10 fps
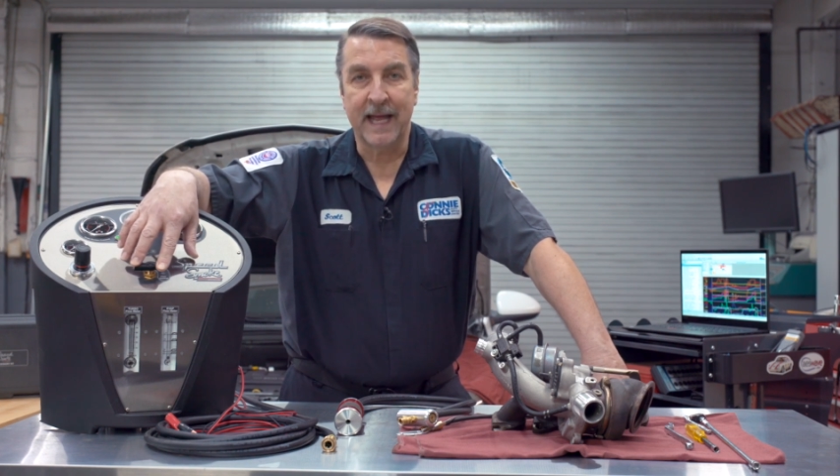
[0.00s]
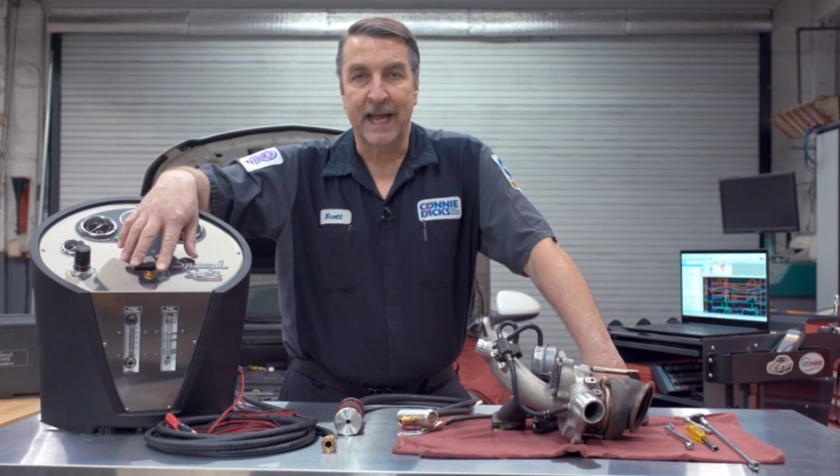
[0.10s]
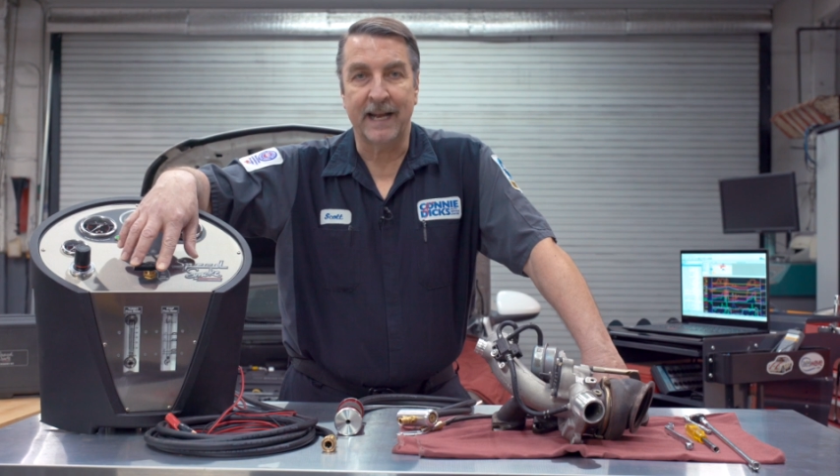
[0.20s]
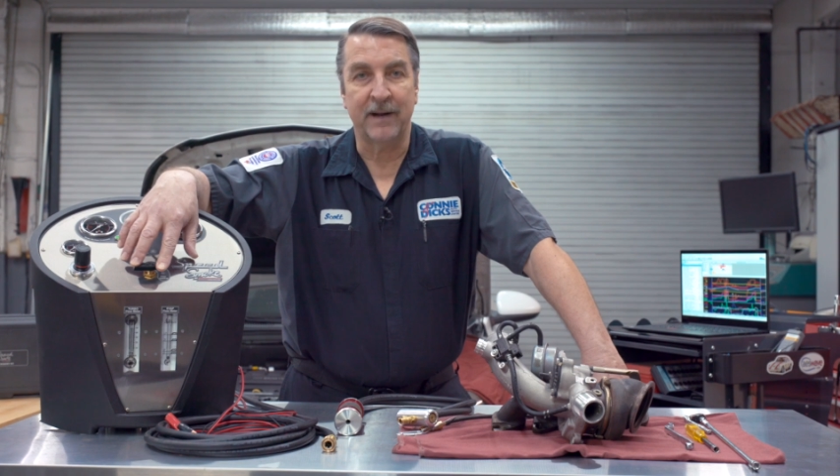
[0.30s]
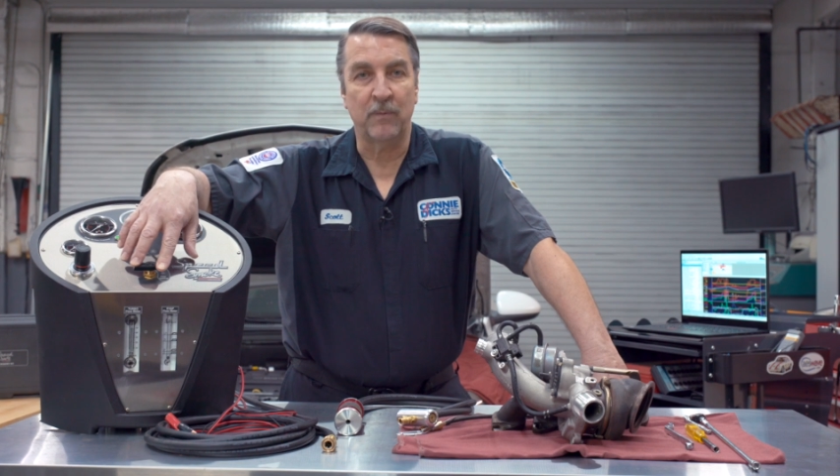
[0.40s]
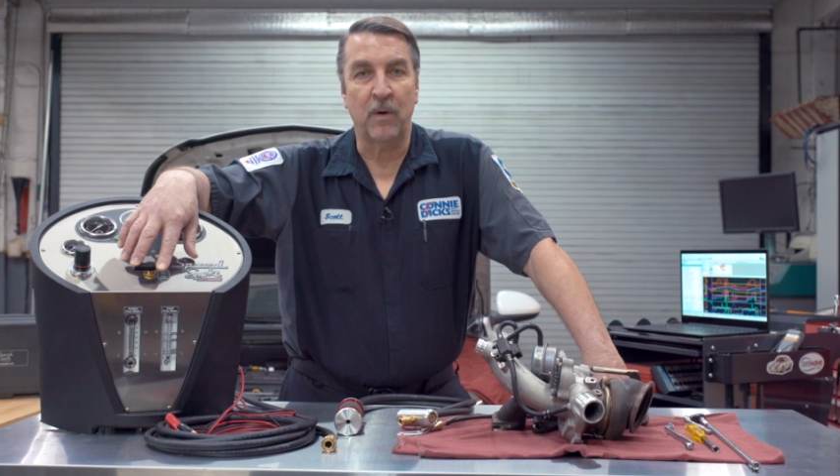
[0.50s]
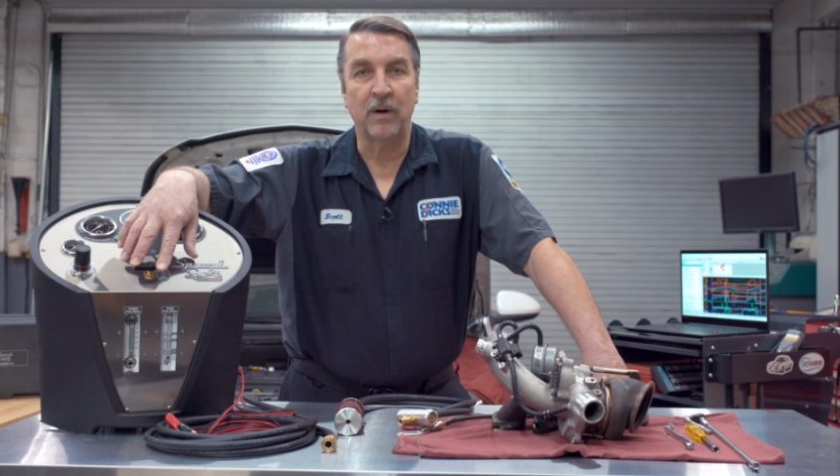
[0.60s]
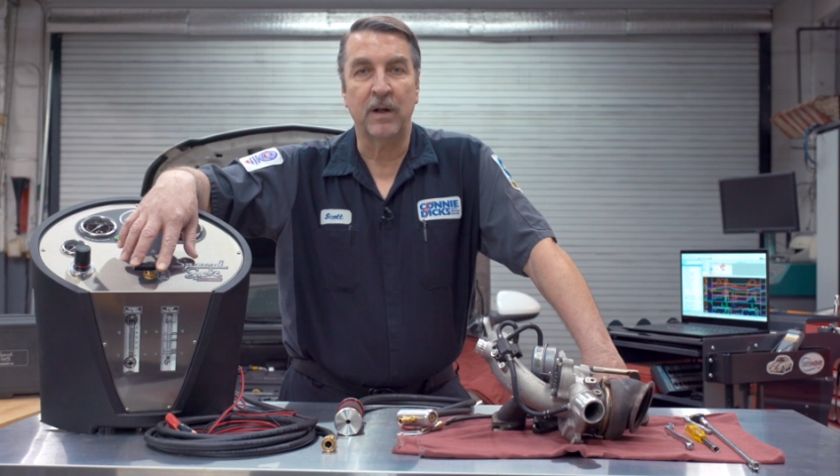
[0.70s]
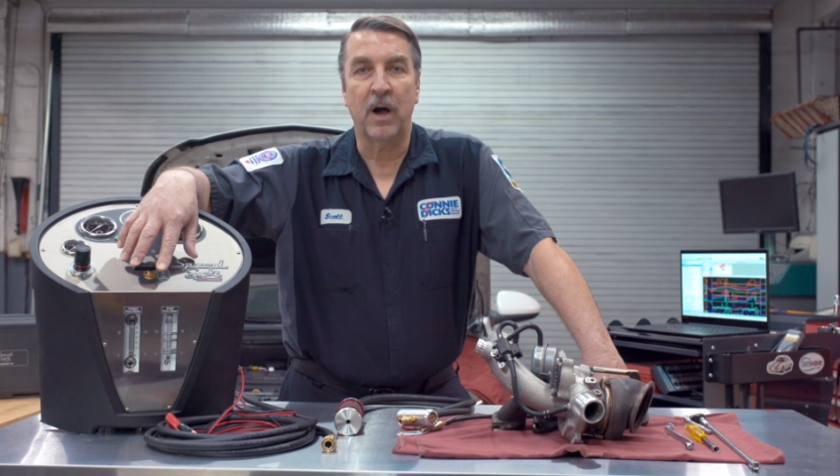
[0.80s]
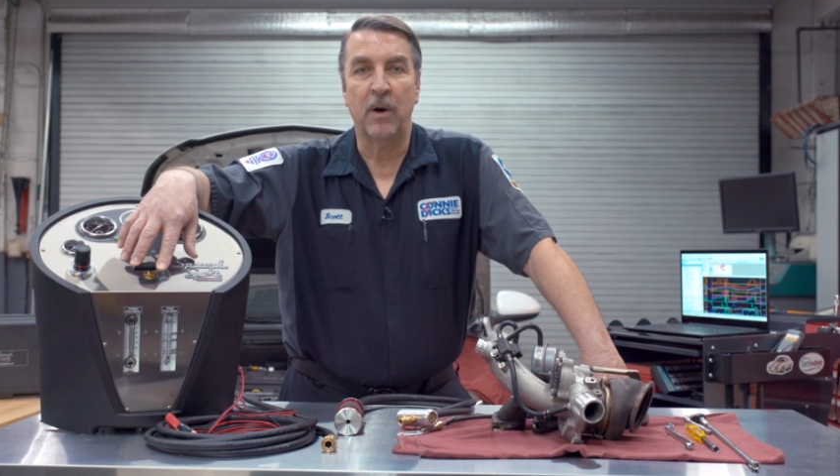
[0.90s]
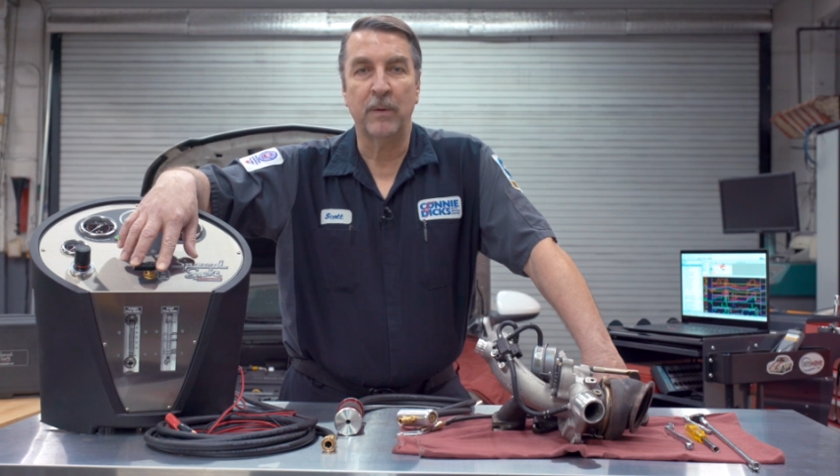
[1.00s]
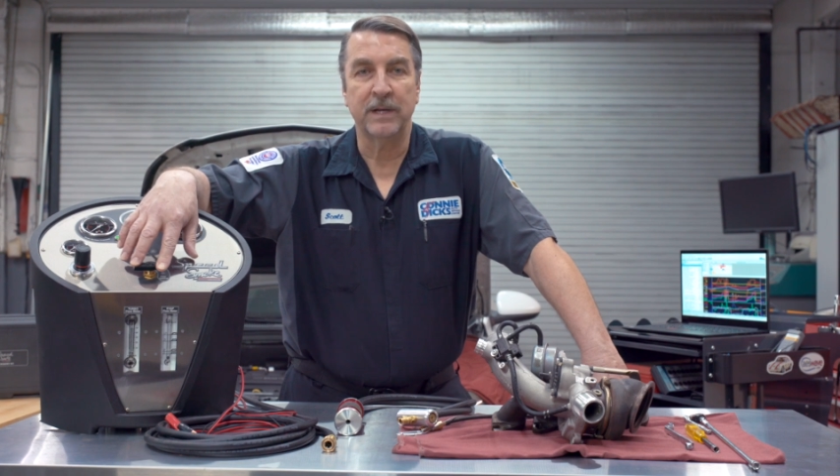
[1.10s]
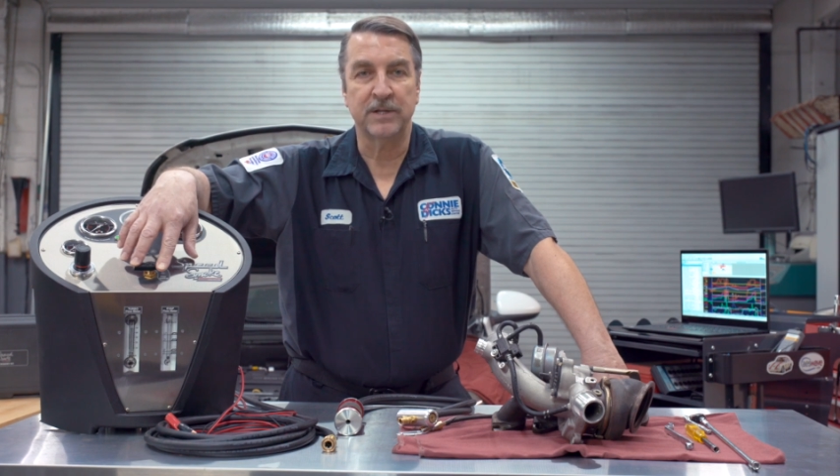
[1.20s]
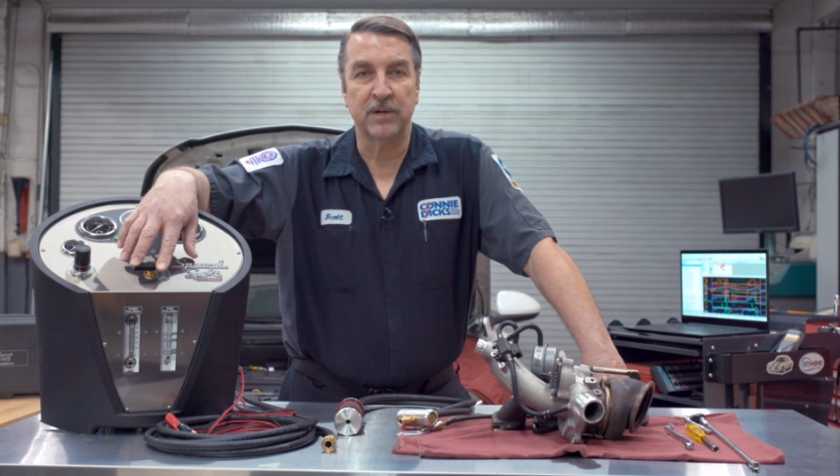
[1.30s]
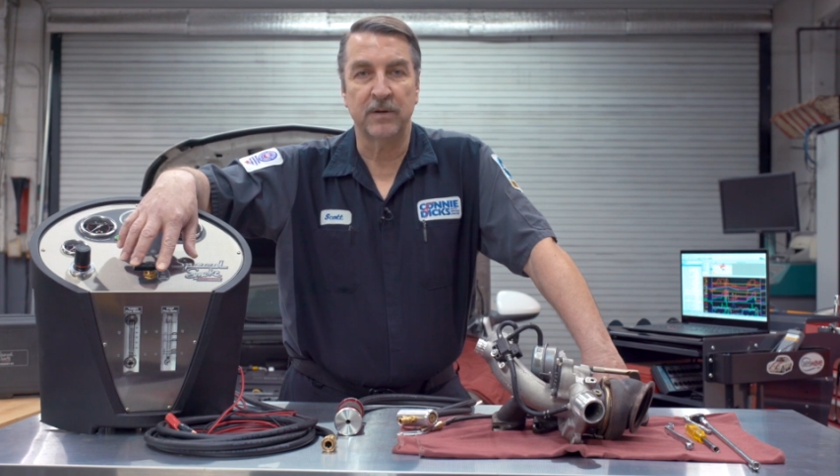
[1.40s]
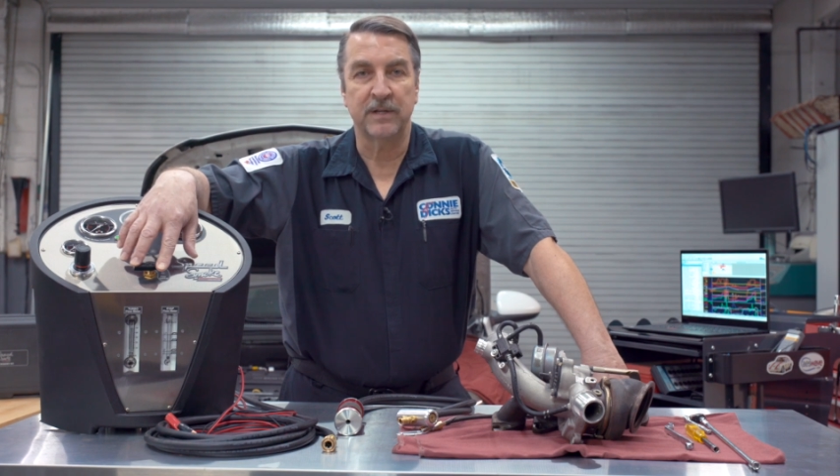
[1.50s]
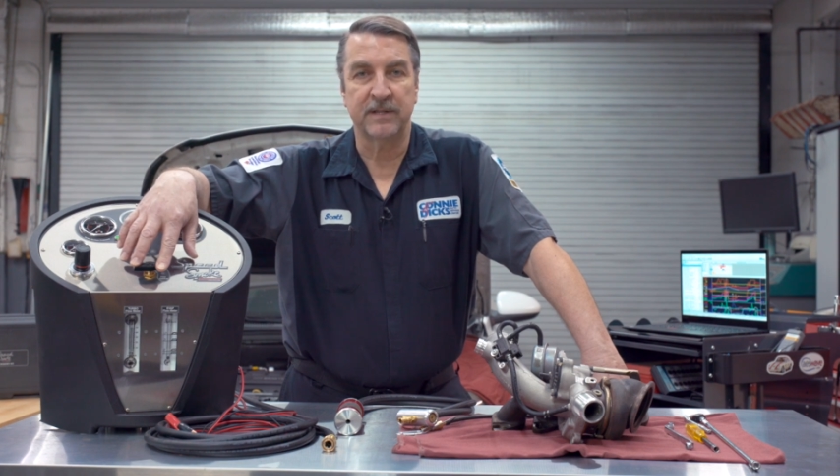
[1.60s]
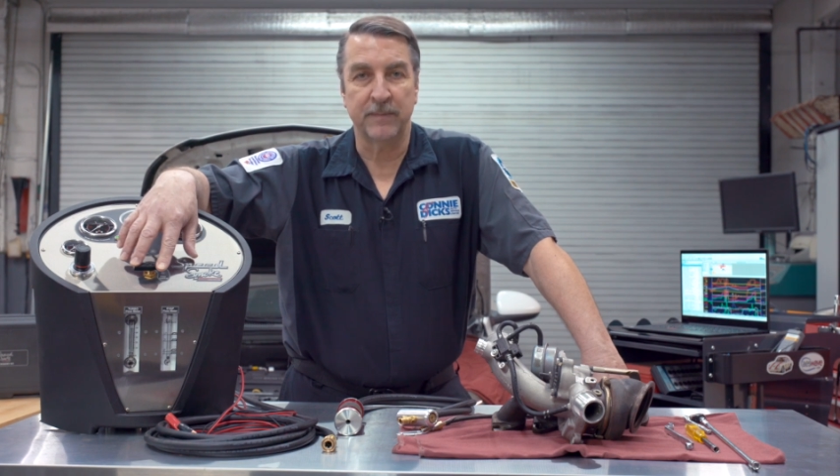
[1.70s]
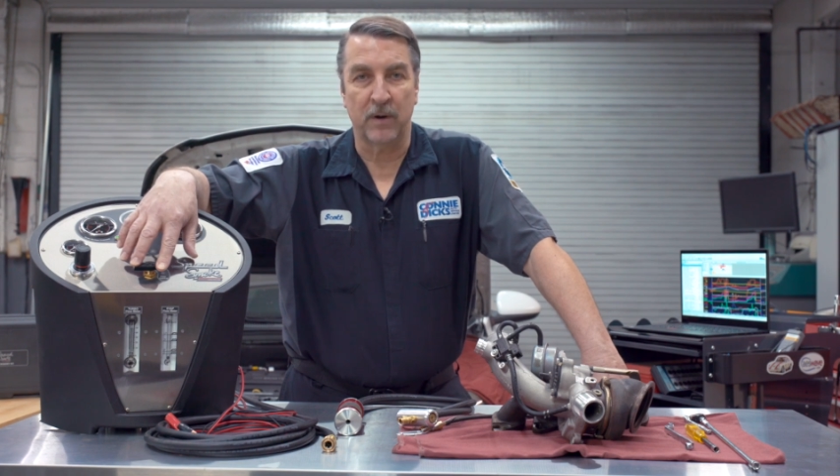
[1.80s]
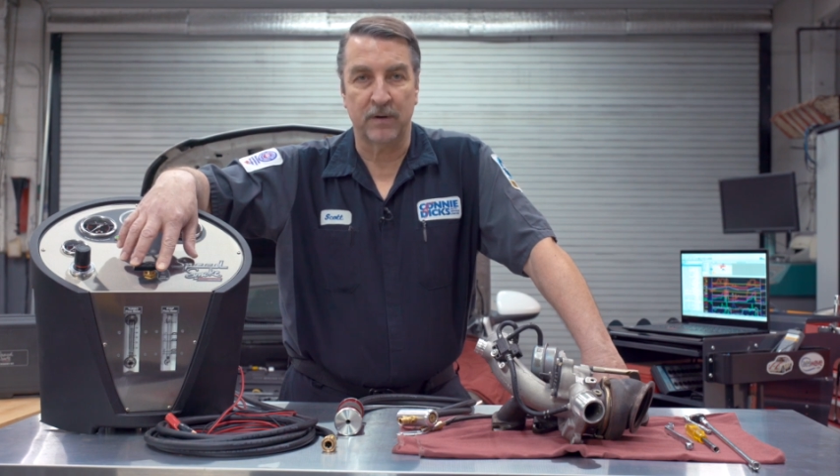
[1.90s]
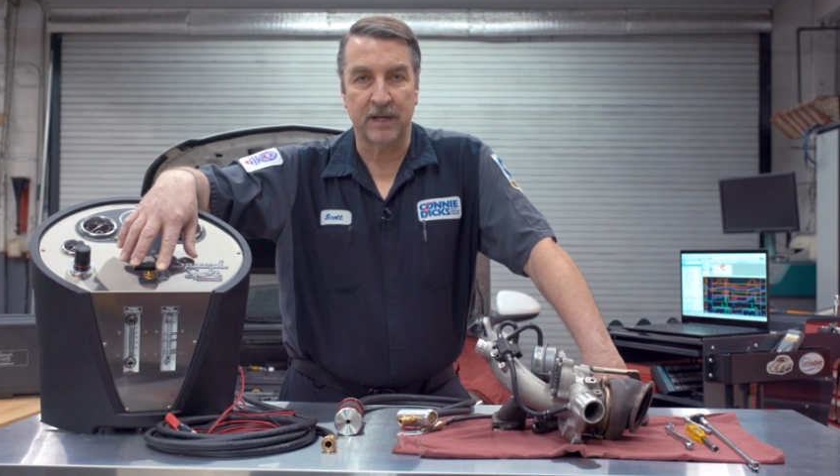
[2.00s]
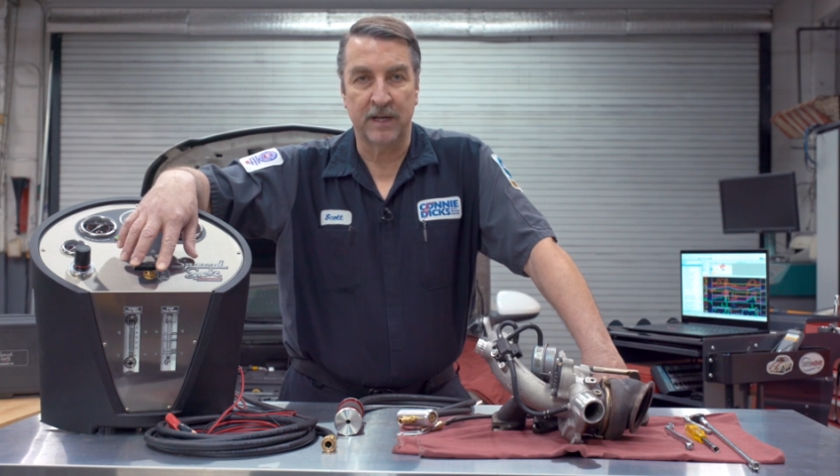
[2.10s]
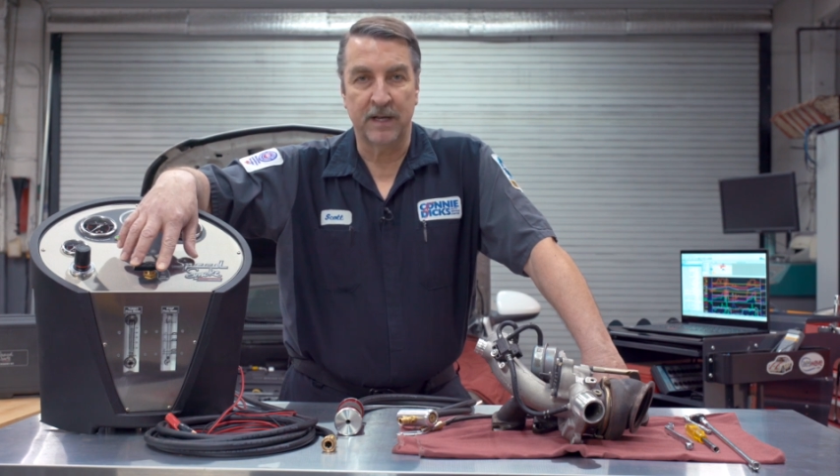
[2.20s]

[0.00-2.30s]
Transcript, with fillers: and it won't always show you smoke.